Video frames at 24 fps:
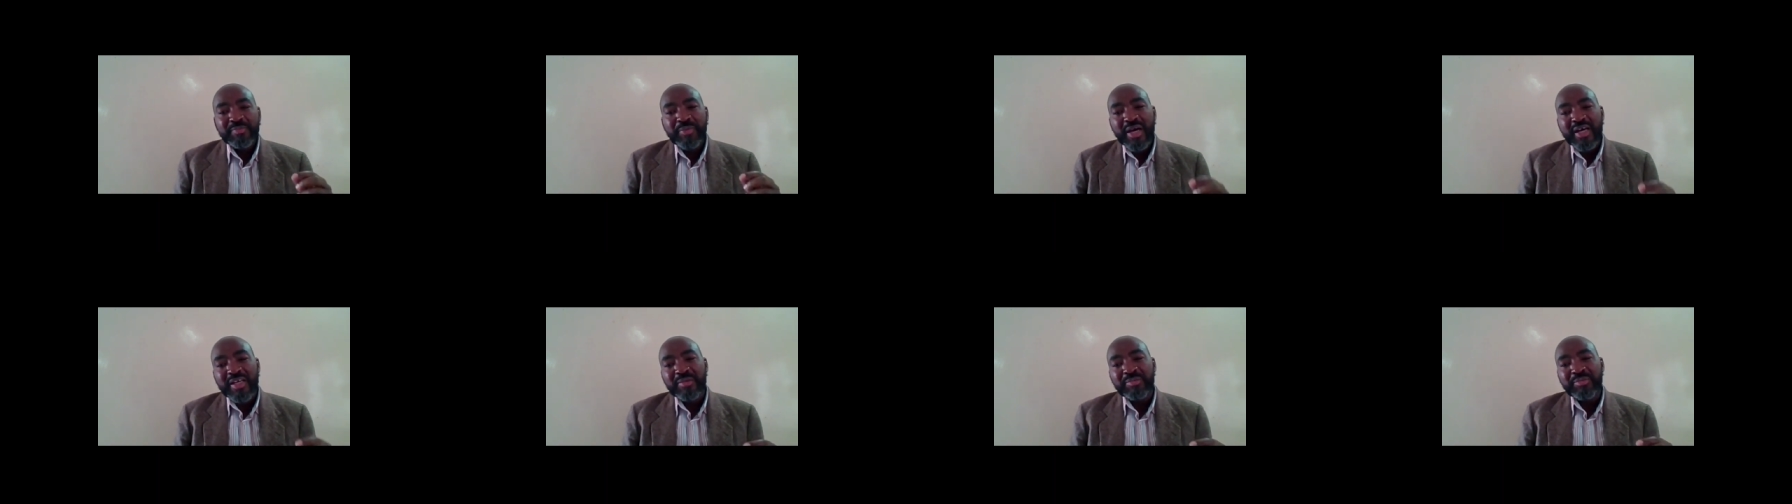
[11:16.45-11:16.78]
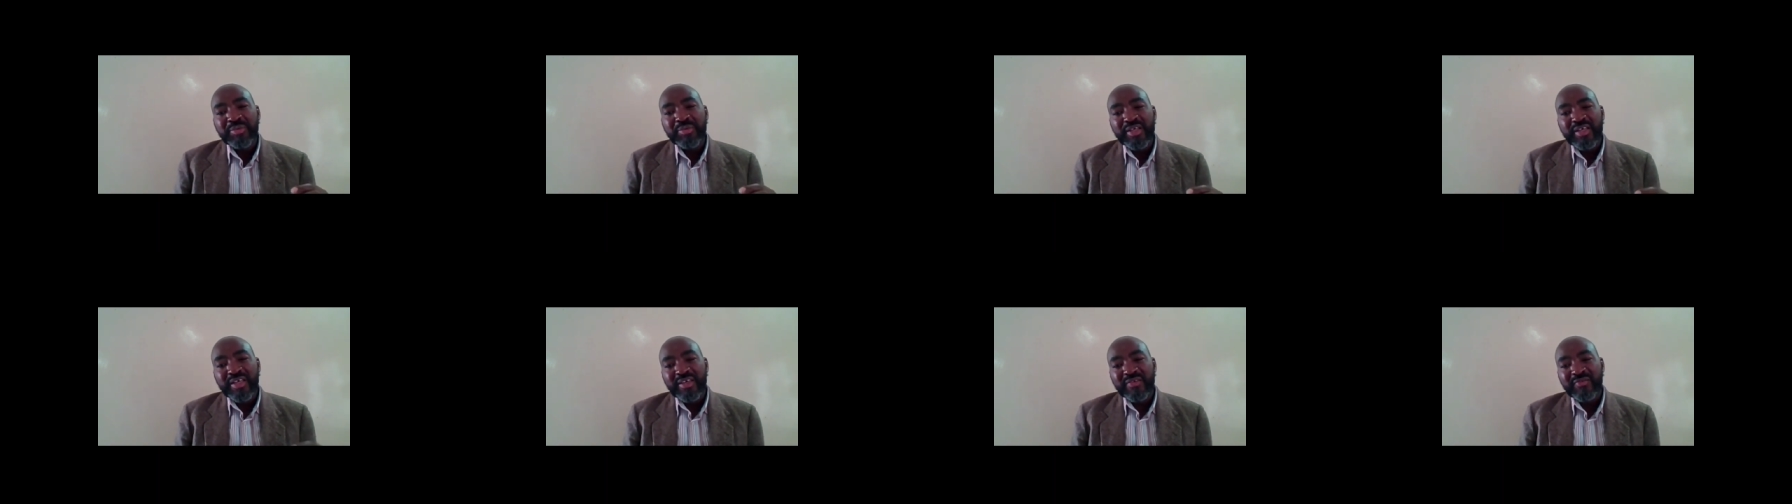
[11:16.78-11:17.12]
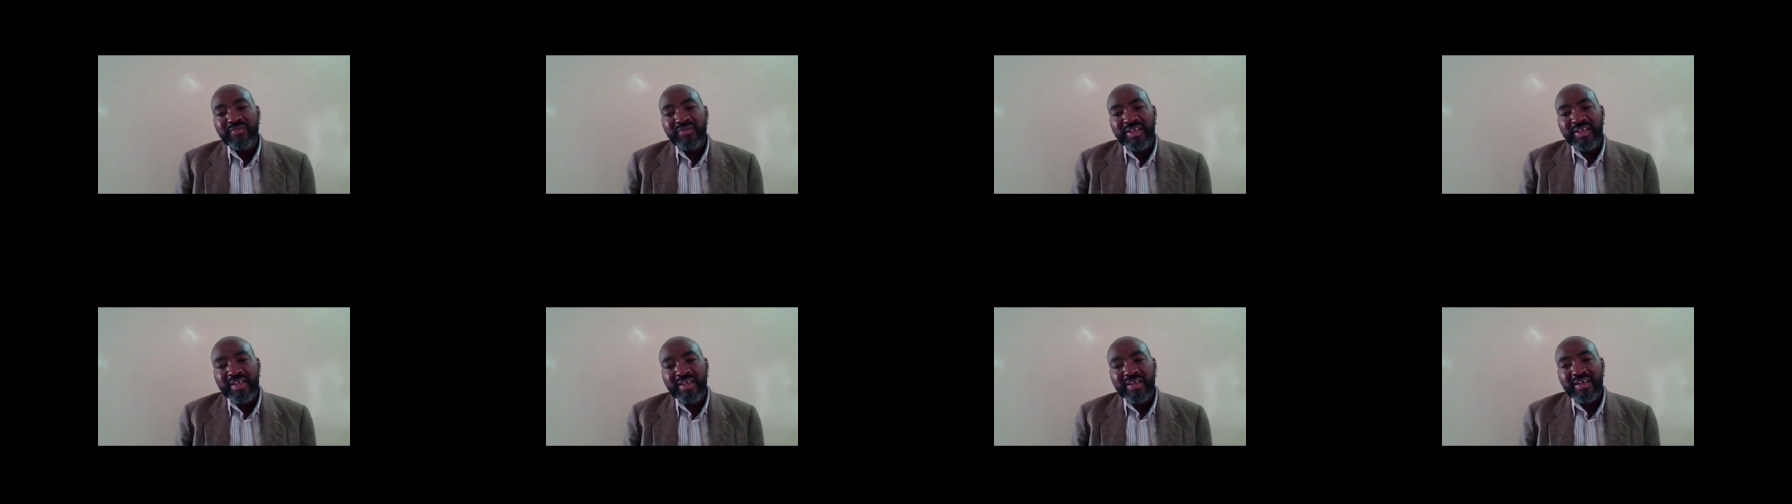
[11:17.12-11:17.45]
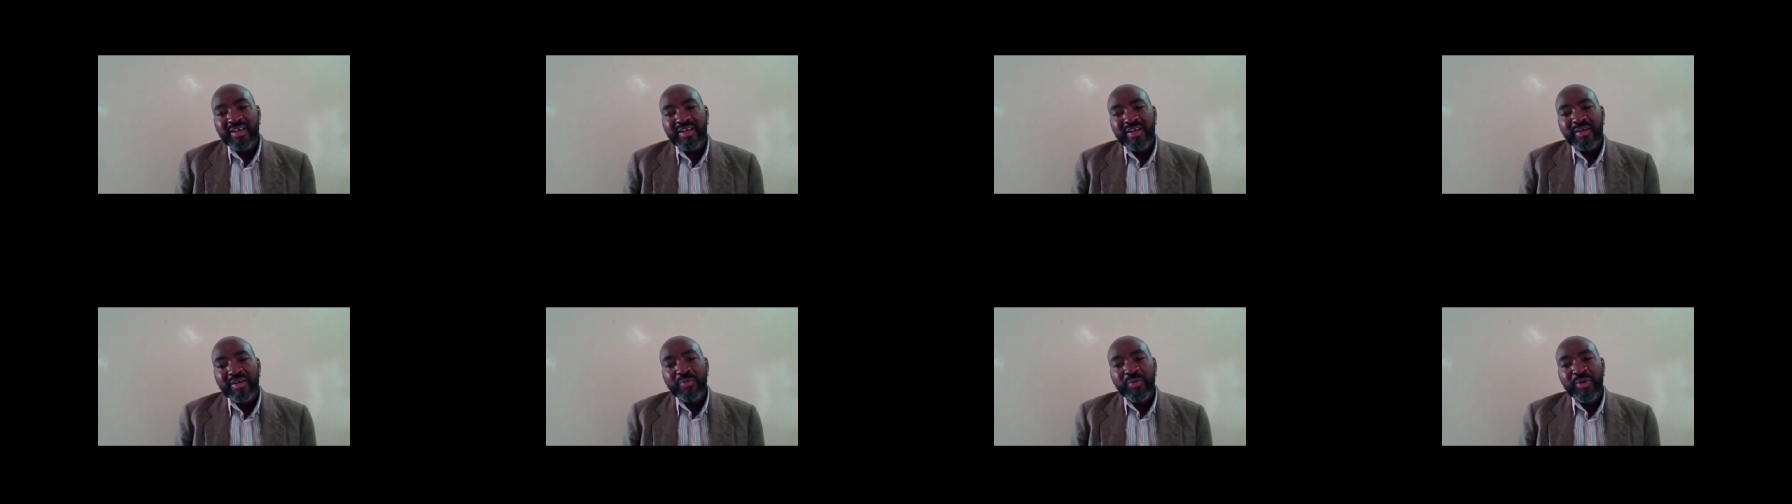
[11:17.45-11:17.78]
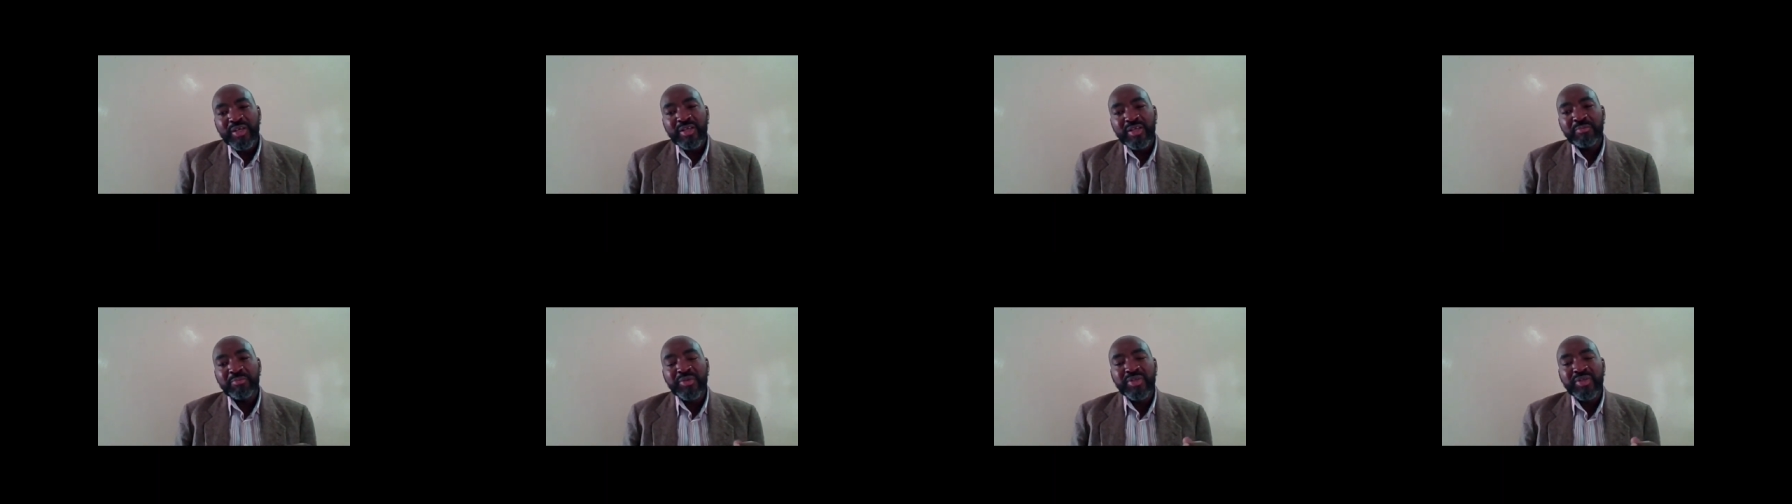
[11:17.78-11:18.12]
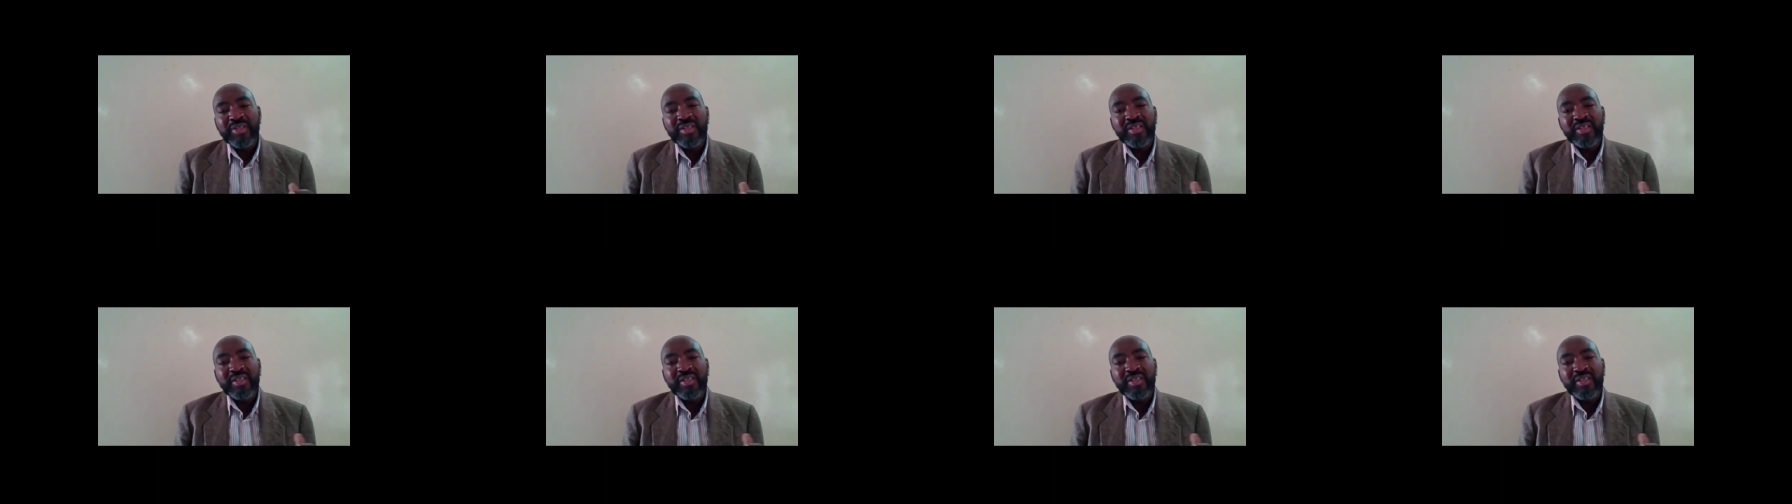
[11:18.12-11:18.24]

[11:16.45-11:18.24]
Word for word: bad behavior will